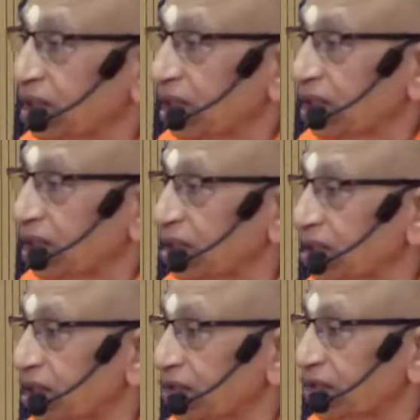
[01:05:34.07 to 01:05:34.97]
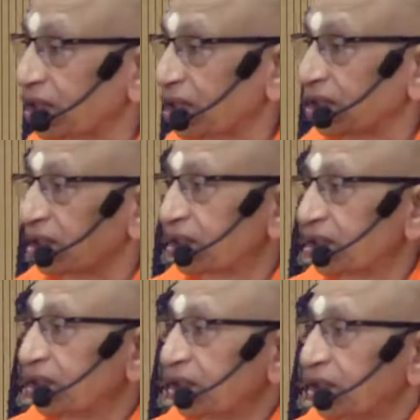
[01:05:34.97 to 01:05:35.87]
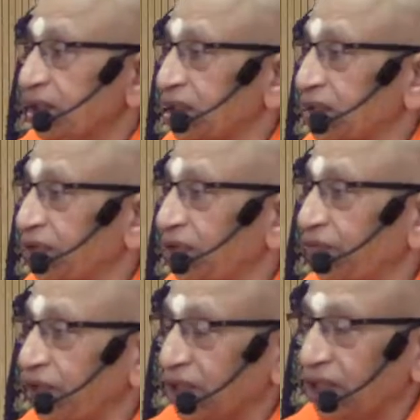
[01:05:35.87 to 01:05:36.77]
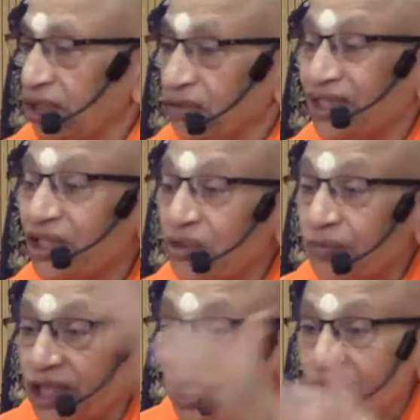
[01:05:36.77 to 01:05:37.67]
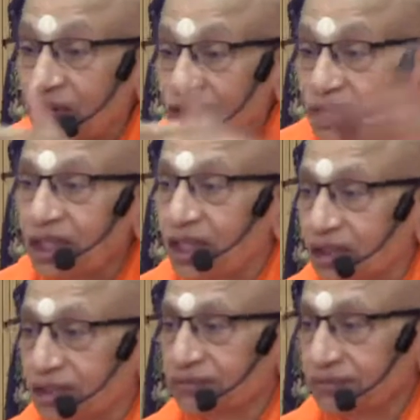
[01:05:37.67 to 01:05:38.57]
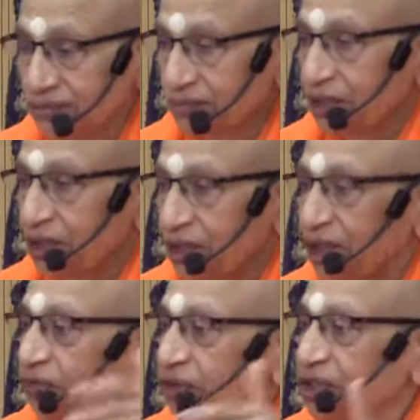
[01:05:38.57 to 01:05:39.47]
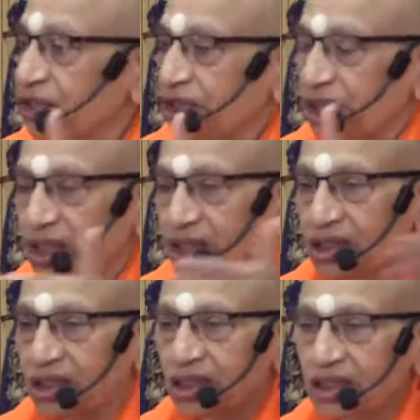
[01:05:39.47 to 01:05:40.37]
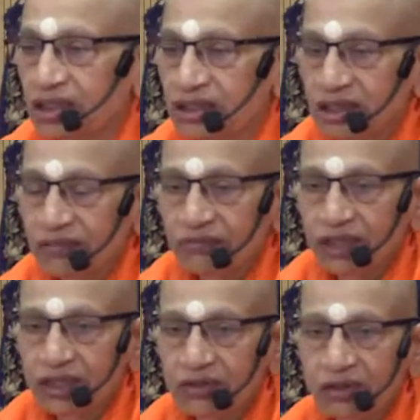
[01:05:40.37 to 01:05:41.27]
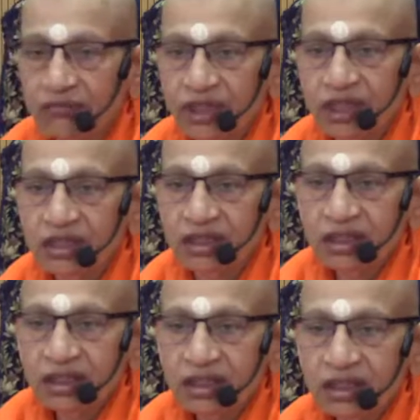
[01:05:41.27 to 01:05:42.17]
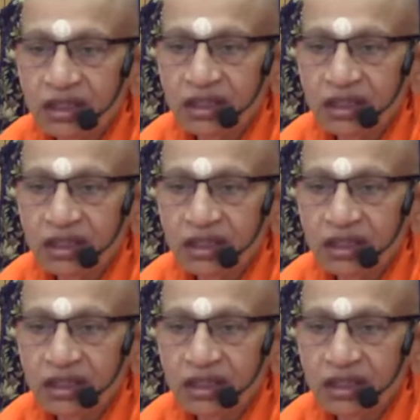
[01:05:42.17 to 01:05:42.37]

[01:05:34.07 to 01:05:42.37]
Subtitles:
he? Sanghata Sakshina. He is a very witness or eliminator of sanghata. Because Sanghata is assembly is always